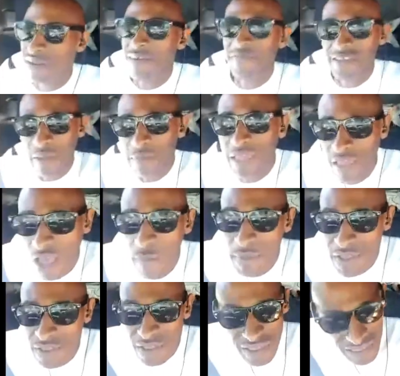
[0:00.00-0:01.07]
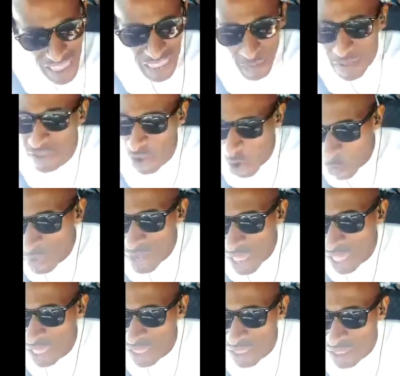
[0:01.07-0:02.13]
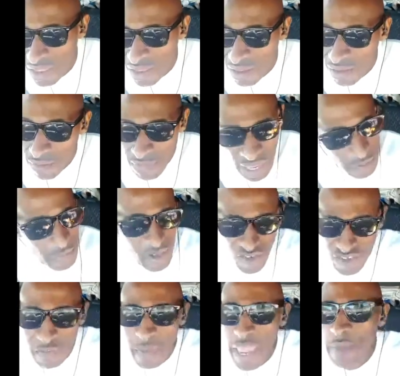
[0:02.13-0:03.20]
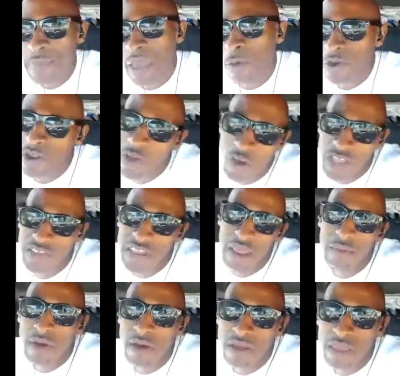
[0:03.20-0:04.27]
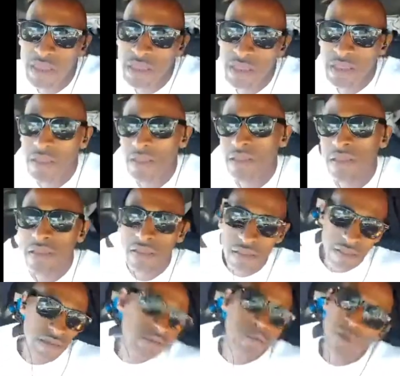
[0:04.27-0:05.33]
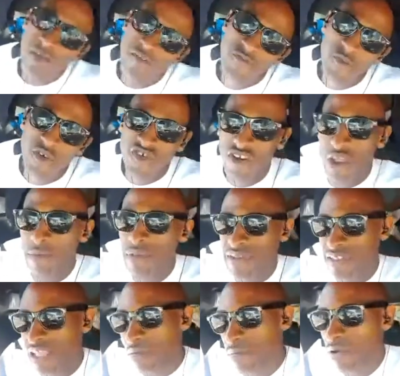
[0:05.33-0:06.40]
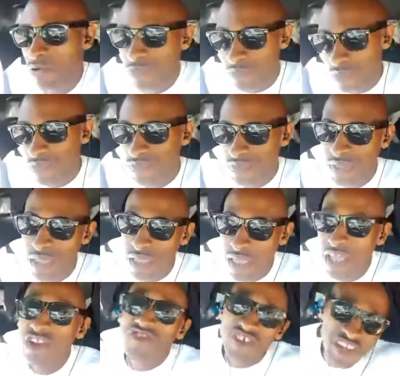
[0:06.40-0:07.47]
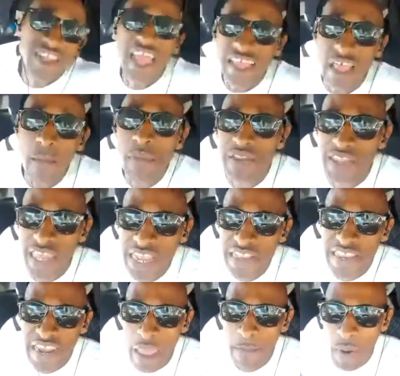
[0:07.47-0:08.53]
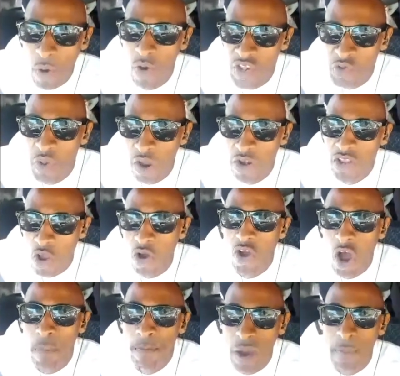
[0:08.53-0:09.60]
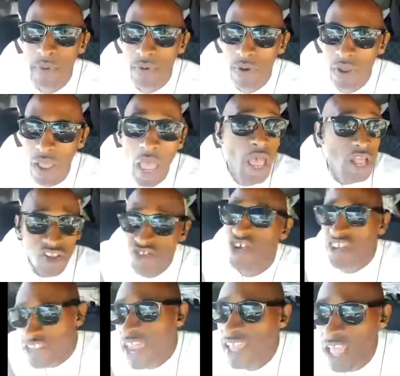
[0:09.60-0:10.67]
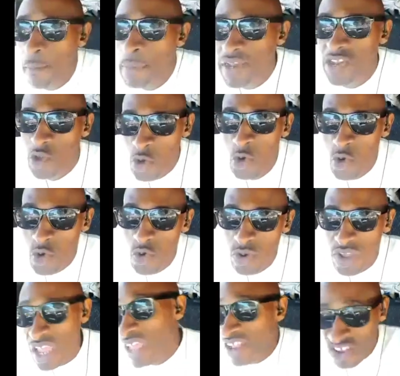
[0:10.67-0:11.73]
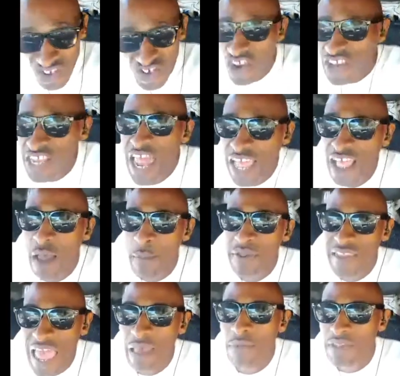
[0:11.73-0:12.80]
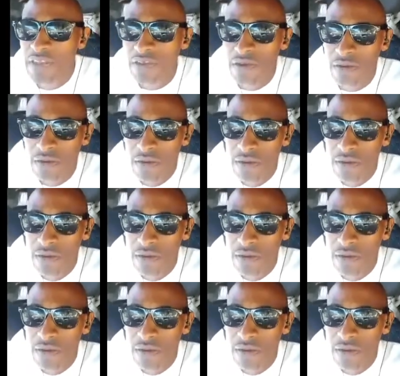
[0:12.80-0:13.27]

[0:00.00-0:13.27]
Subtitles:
If somebody came and told me that, maybe, just maybe, I would have got into that market. But unfortunately, I missed that boat. Just like I missed the internet boat as well, the dot-com bubble. Just like I miss Google. Just like I miss Amazon.